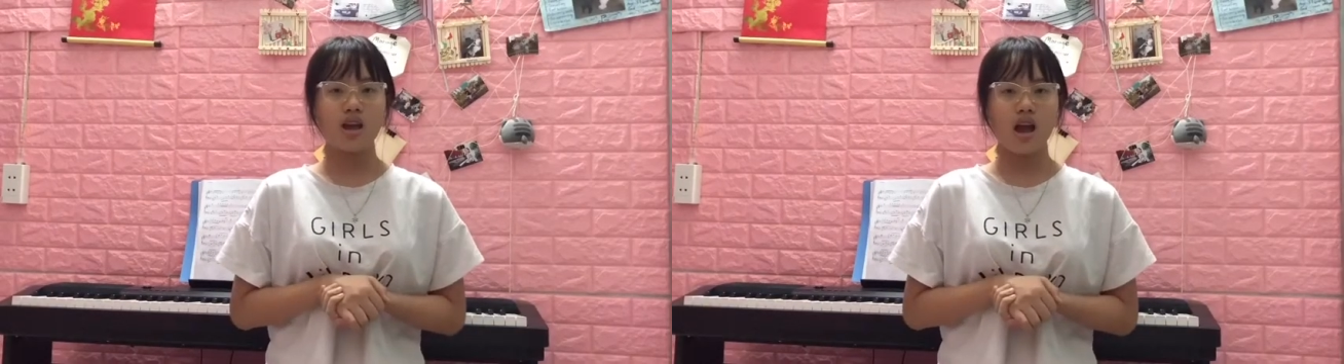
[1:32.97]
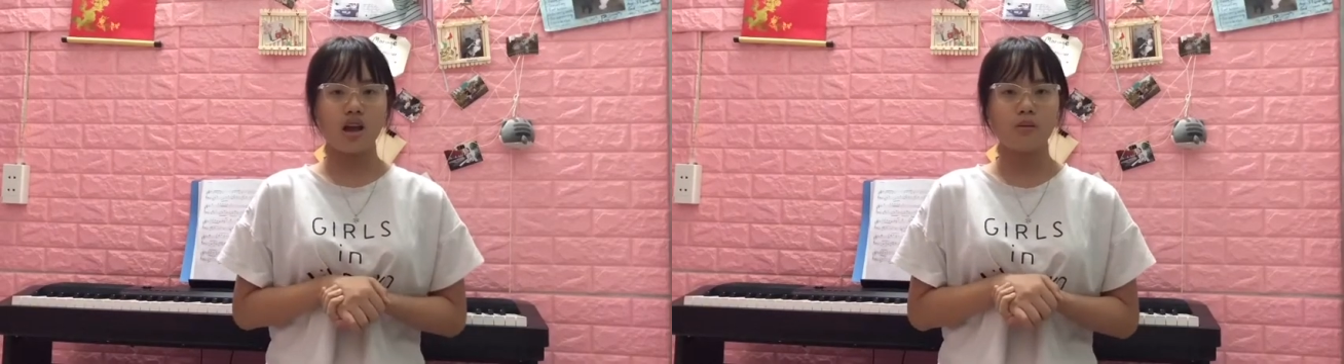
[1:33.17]

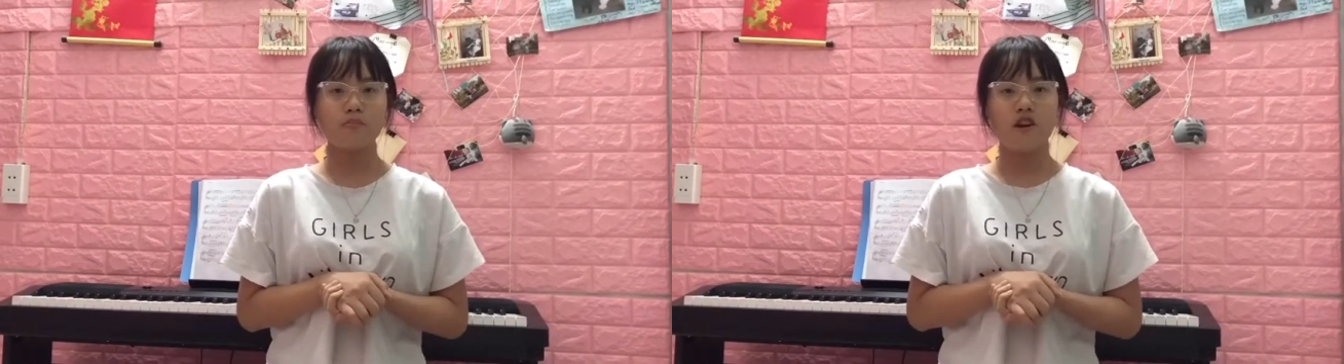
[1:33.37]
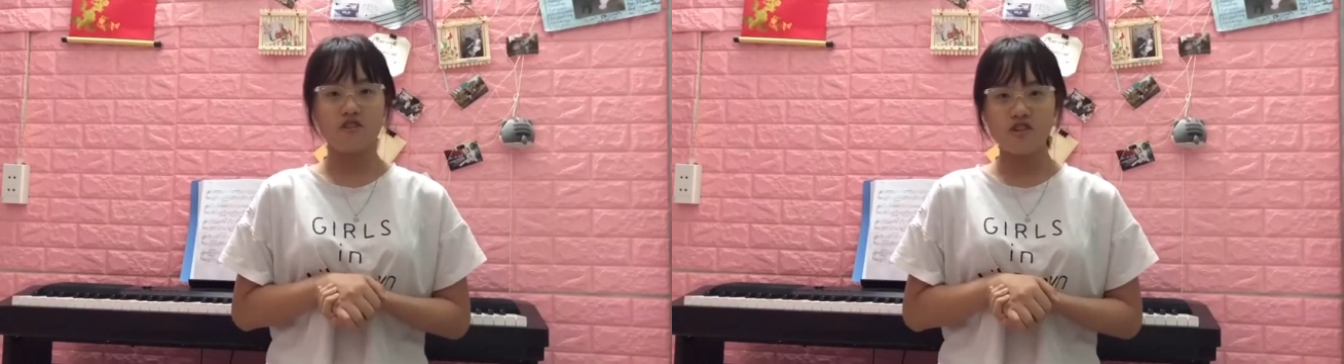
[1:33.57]
Air
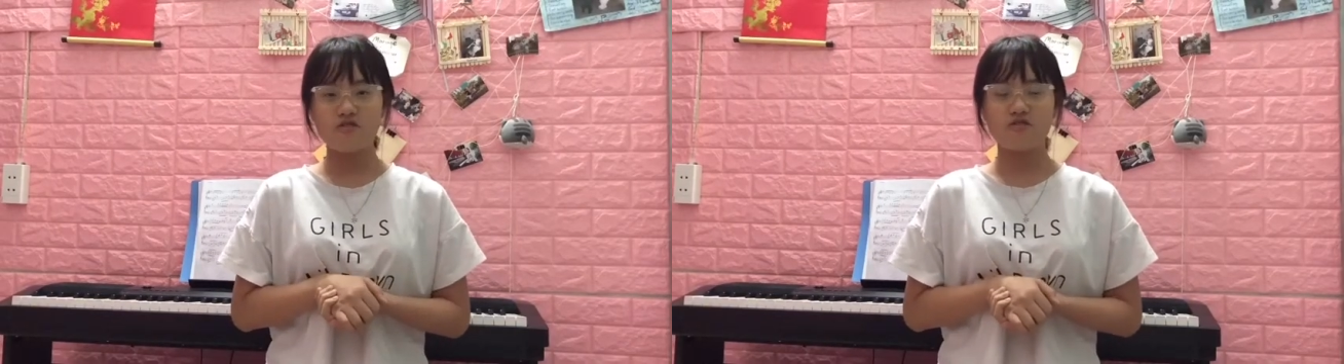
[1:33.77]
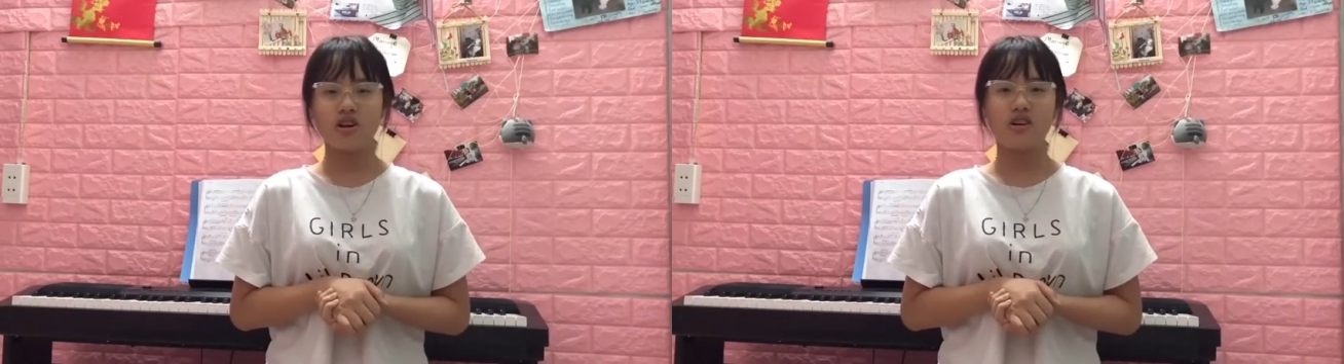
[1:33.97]
Paris
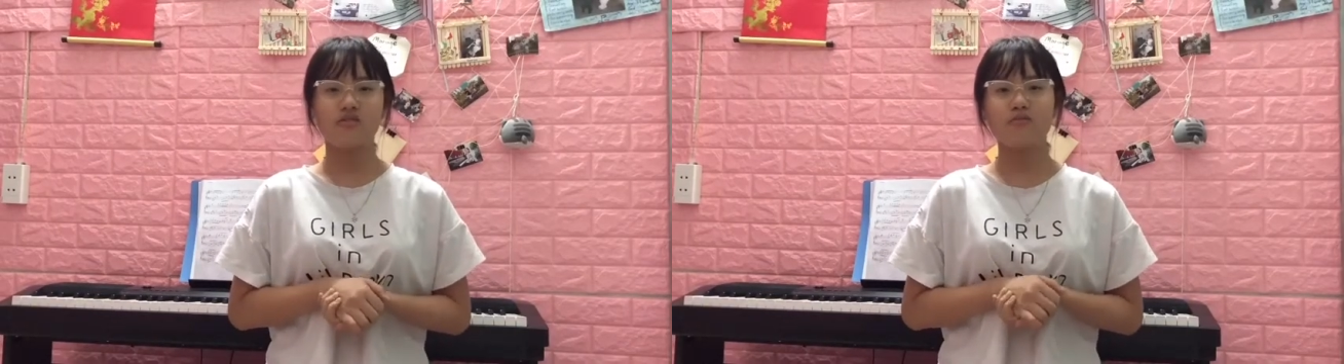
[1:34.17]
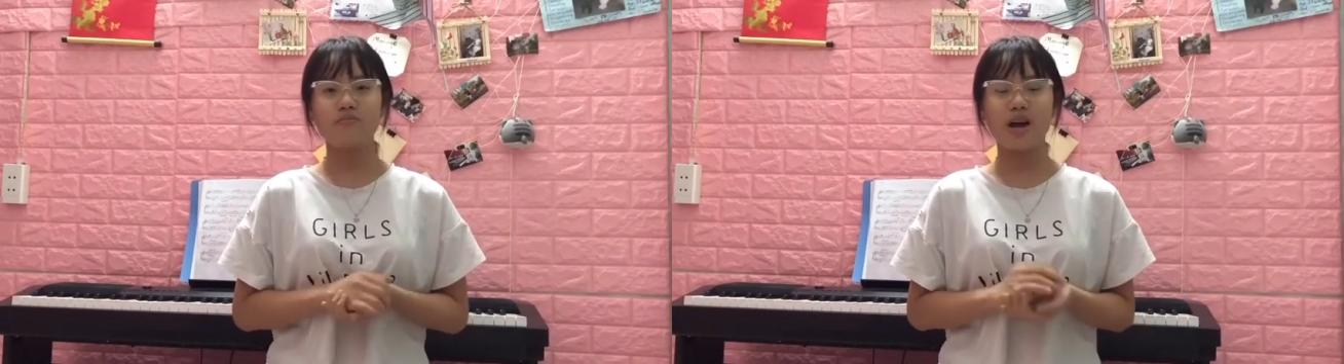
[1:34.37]
of
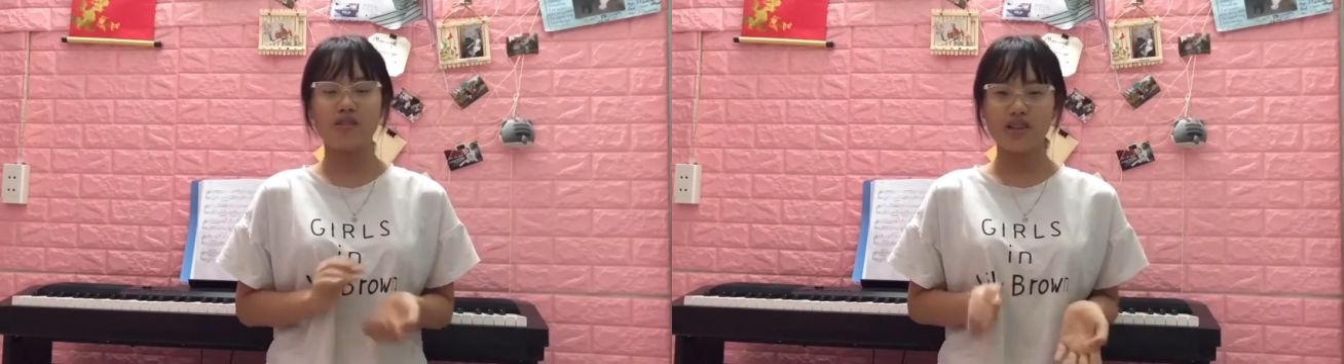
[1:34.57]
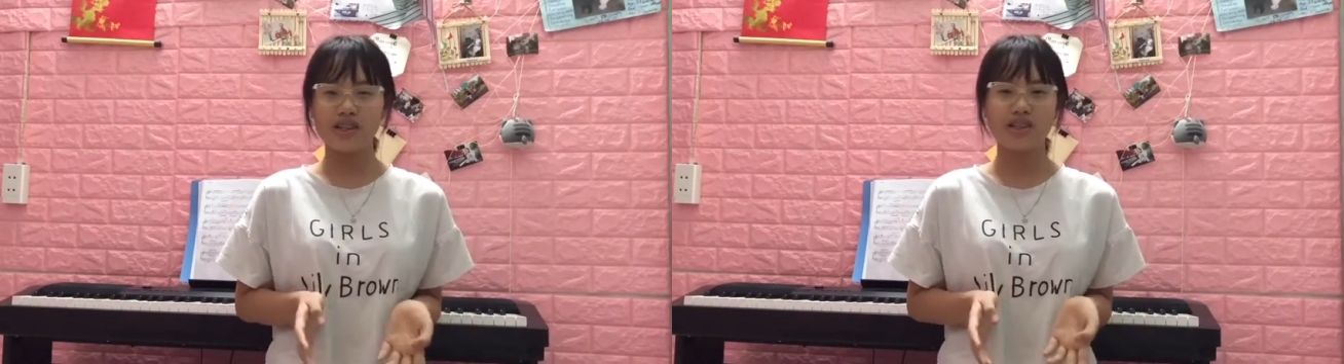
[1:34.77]

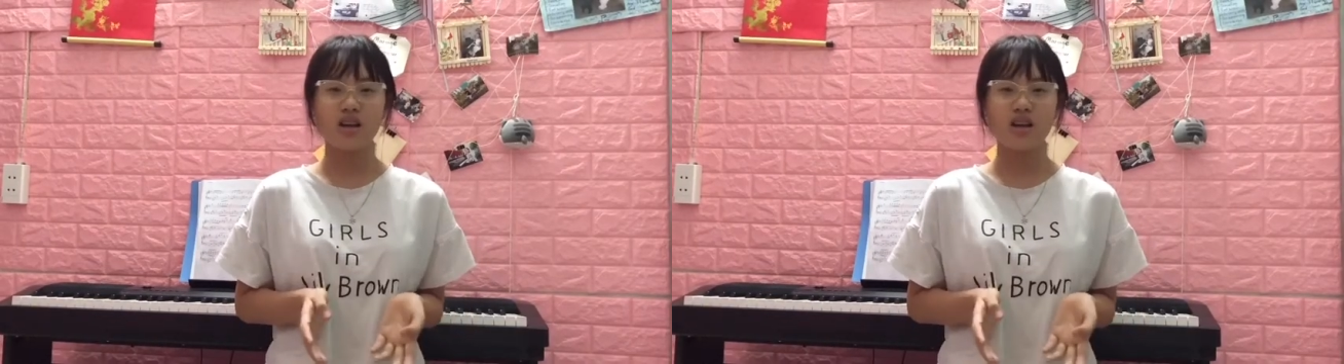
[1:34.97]
Paris,